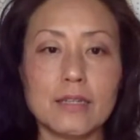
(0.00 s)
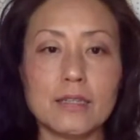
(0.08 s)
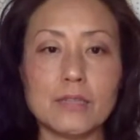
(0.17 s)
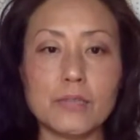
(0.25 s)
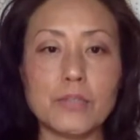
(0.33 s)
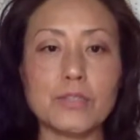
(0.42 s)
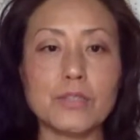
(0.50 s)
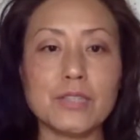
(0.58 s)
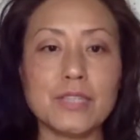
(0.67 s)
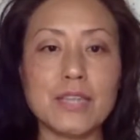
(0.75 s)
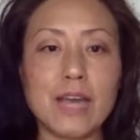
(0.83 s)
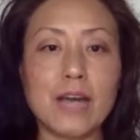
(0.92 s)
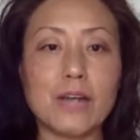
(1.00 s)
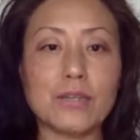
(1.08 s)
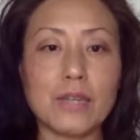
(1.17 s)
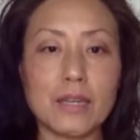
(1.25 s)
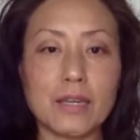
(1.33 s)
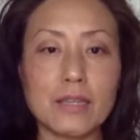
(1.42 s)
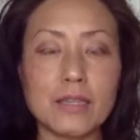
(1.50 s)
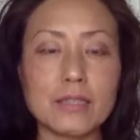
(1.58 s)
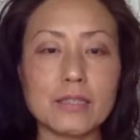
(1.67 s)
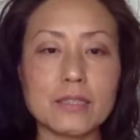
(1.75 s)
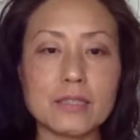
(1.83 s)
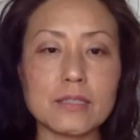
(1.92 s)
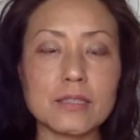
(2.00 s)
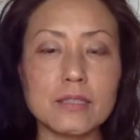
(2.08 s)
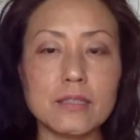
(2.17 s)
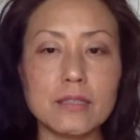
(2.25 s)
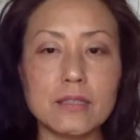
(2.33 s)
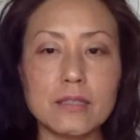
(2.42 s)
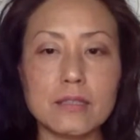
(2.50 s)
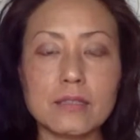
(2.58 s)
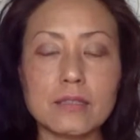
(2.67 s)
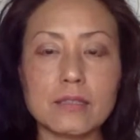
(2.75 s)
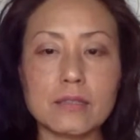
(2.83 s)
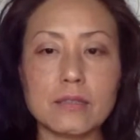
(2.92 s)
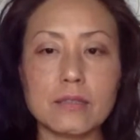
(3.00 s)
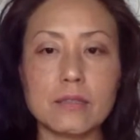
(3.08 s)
especially nowadays in this